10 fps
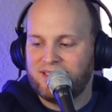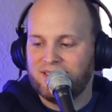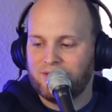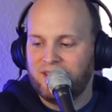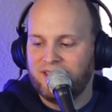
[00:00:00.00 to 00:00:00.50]

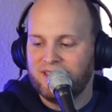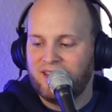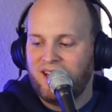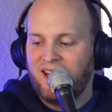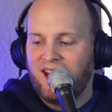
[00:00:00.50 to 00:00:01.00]
this weekend.
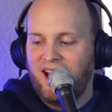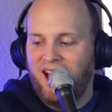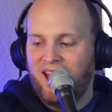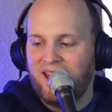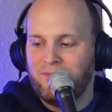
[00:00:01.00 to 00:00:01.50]

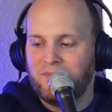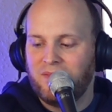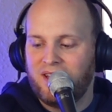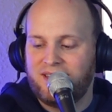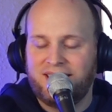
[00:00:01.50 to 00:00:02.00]

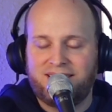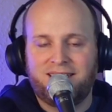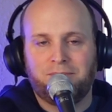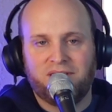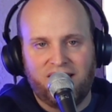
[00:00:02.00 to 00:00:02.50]

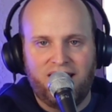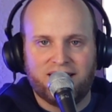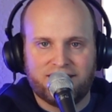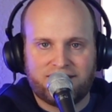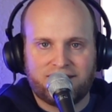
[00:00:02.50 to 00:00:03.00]
Disney
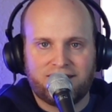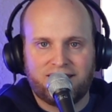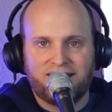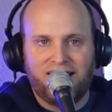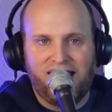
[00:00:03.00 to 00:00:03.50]
Plus
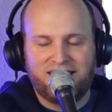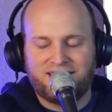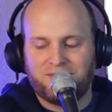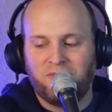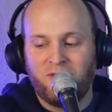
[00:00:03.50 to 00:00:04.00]
has
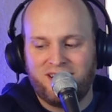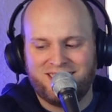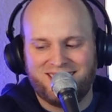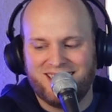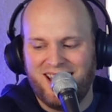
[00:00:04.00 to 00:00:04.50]
some
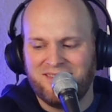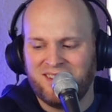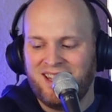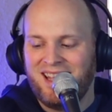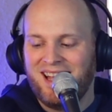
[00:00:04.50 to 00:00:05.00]
weird stuff.
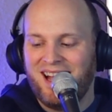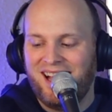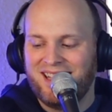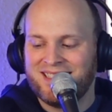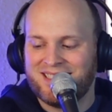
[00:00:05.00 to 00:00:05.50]

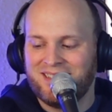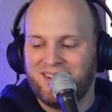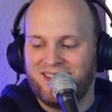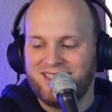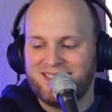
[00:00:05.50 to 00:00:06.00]
So
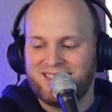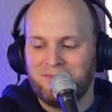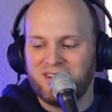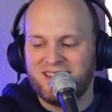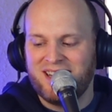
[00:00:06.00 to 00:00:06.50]
on
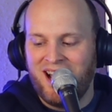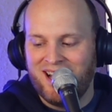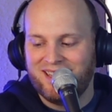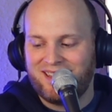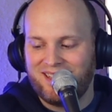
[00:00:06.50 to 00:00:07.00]
December
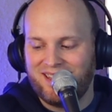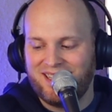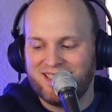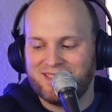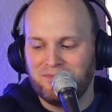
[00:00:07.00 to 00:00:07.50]
9th, I
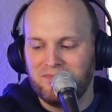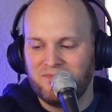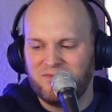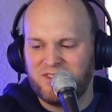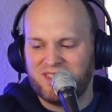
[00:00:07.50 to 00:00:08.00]
think that's
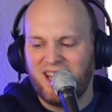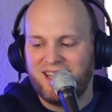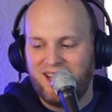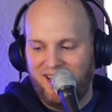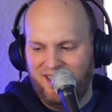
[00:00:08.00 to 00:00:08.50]

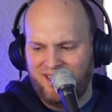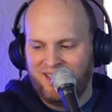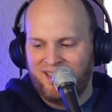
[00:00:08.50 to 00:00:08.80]
Sunday,